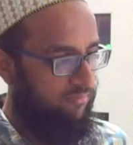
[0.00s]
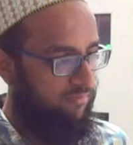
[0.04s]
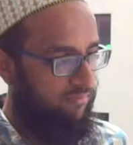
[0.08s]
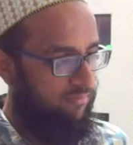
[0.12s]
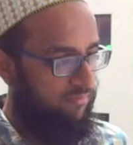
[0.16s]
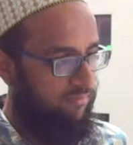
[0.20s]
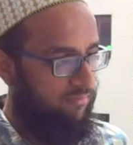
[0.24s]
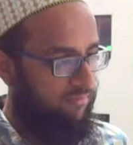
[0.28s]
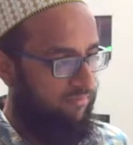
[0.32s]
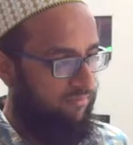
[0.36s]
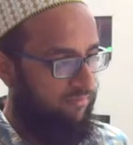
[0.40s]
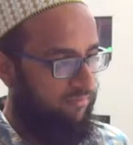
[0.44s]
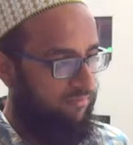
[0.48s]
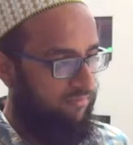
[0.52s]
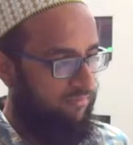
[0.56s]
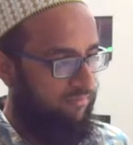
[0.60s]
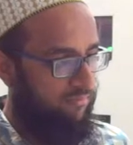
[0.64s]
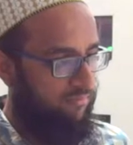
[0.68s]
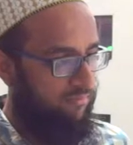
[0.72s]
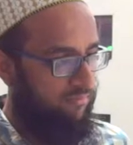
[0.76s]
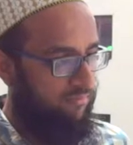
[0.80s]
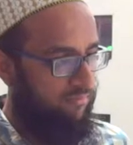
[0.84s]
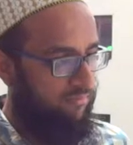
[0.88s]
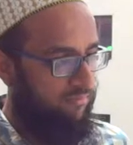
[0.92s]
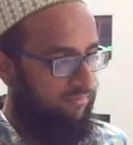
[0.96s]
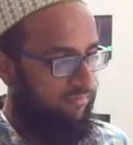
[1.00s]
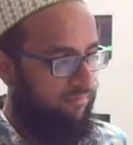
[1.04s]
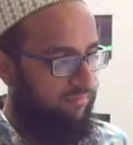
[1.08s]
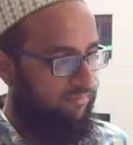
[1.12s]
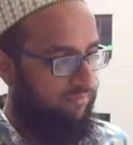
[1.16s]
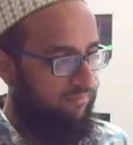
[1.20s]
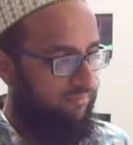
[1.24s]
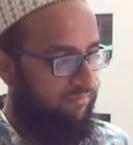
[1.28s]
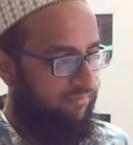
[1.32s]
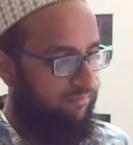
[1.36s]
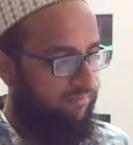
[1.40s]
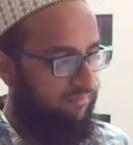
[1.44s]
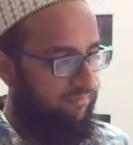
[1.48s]

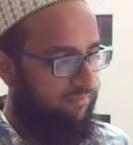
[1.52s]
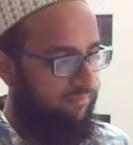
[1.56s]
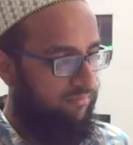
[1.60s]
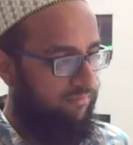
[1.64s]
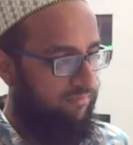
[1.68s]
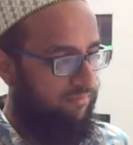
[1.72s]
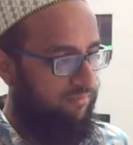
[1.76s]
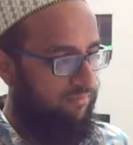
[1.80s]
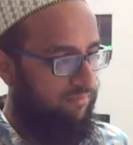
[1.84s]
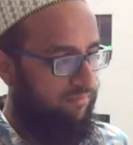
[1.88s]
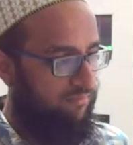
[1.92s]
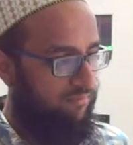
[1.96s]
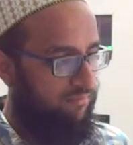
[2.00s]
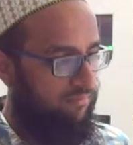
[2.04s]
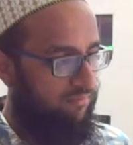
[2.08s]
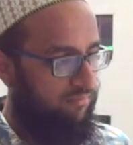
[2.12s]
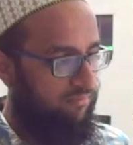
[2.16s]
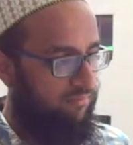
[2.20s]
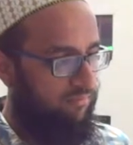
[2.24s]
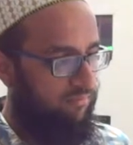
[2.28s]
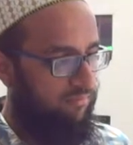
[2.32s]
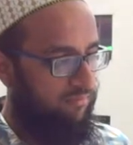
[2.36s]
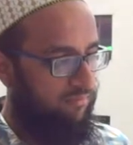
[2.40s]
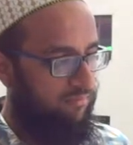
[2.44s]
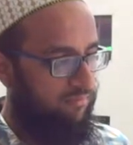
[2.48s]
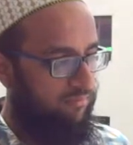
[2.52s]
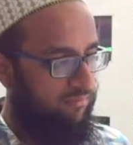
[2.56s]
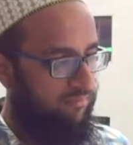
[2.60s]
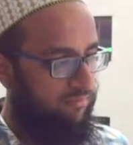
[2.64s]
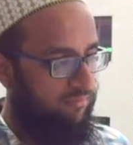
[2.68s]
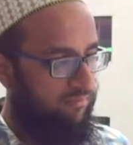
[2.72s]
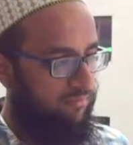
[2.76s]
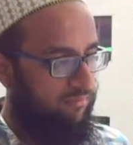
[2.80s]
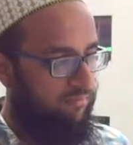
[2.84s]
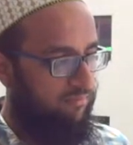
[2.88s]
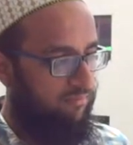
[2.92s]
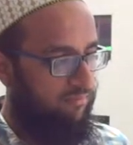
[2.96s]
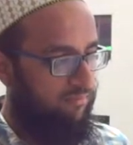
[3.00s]

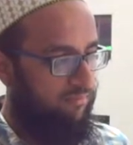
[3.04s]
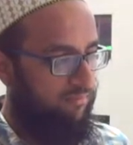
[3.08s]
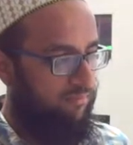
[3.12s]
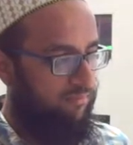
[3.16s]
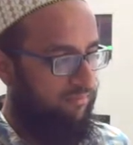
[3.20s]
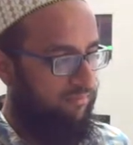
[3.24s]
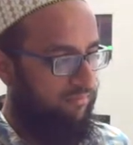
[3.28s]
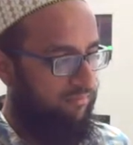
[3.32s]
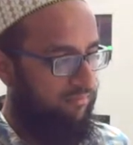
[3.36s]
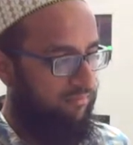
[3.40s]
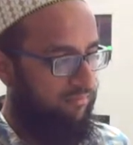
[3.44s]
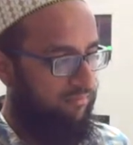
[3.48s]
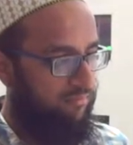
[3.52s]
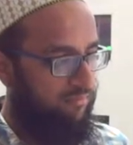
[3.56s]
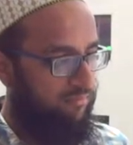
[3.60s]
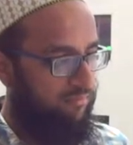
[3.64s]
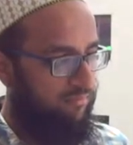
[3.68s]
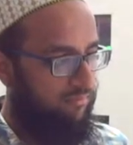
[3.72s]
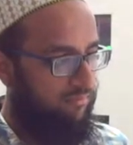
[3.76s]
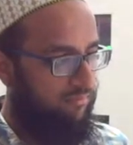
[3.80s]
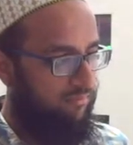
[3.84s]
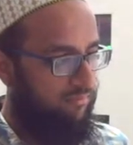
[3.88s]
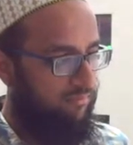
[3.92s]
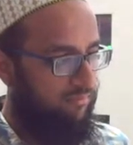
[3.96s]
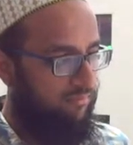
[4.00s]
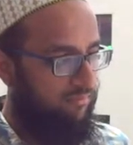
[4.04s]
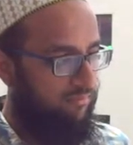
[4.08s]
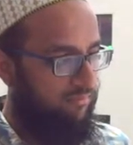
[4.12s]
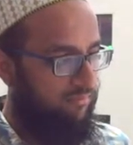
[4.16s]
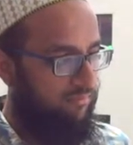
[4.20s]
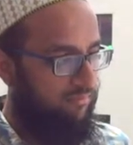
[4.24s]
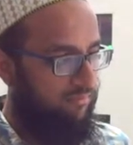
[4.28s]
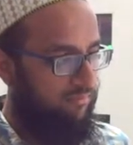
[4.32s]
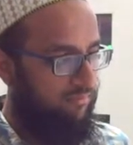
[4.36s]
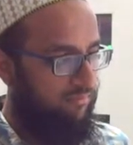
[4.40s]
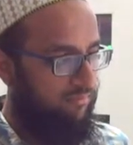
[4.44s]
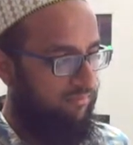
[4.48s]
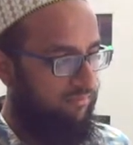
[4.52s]

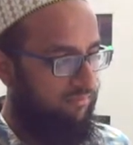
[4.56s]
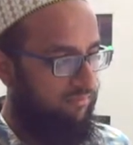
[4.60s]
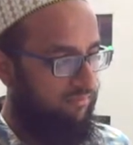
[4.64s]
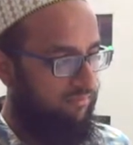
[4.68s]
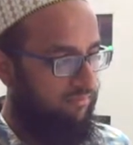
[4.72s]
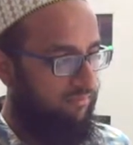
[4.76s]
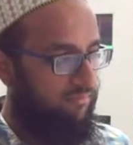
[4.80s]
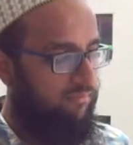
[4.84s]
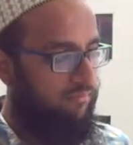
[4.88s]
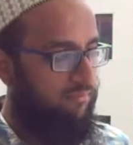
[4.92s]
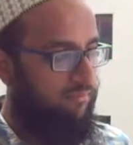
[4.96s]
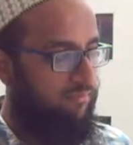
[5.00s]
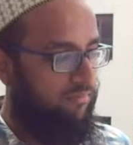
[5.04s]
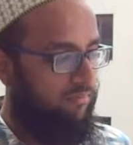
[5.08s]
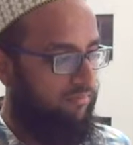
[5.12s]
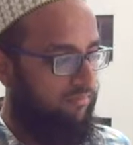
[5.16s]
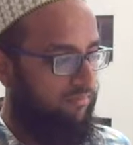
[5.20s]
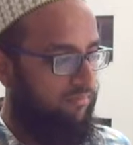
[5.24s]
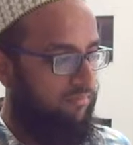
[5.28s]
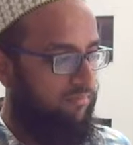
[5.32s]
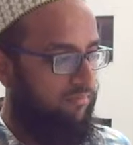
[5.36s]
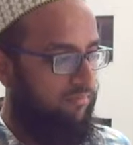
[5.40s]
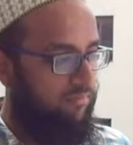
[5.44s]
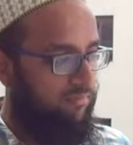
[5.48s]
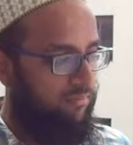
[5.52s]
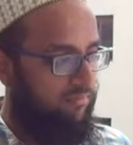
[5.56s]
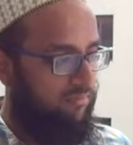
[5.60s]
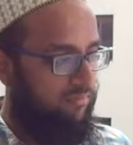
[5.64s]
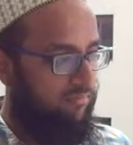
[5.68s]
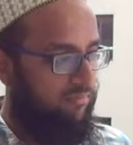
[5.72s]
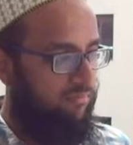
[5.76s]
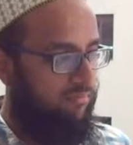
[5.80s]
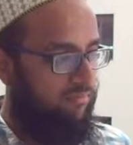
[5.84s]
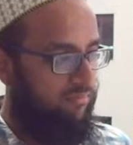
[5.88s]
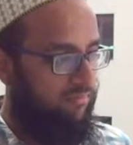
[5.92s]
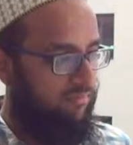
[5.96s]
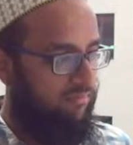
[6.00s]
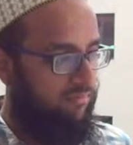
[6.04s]

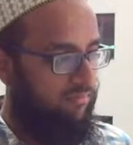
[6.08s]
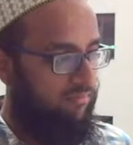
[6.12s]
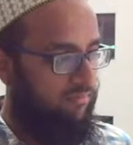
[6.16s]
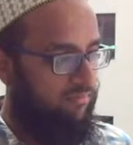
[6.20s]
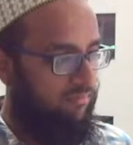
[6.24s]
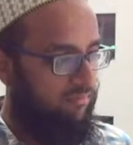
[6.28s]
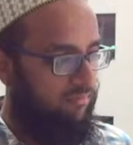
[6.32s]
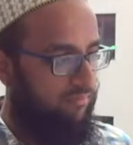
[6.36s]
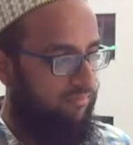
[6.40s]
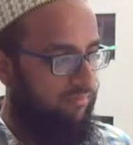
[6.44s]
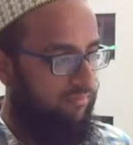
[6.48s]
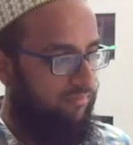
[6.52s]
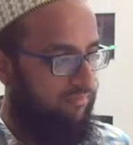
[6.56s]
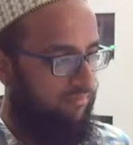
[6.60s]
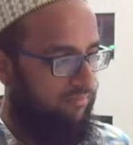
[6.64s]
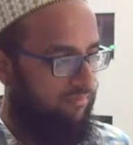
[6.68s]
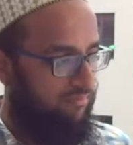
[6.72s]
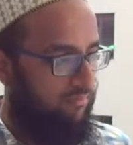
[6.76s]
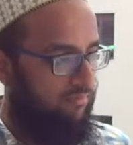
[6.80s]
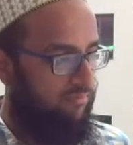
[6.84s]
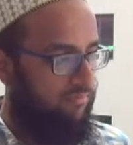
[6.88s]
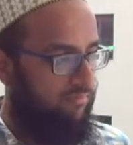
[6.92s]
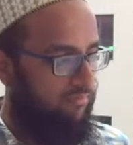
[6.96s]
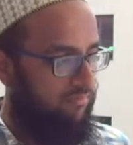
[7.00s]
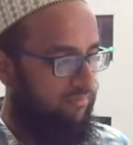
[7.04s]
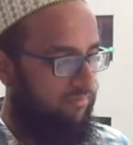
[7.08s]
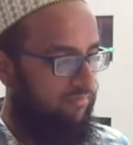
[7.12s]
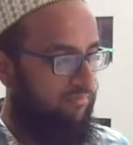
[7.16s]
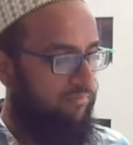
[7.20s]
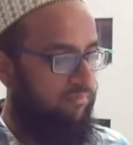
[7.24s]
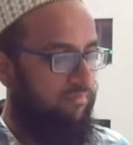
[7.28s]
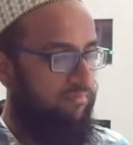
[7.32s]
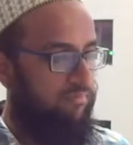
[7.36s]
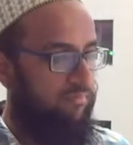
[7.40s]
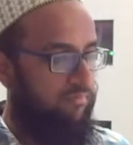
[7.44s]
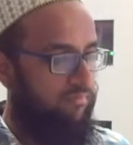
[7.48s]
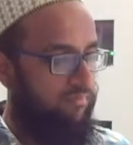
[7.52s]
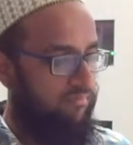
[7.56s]

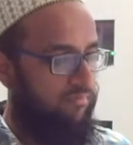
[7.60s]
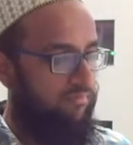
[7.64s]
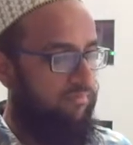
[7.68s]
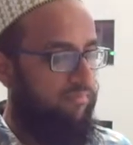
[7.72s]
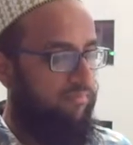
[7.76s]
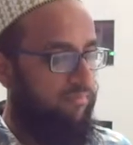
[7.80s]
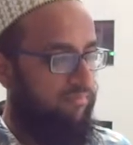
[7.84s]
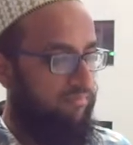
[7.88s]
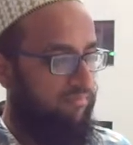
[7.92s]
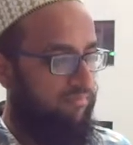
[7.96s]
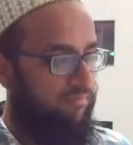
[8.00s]
This person isn't speaking.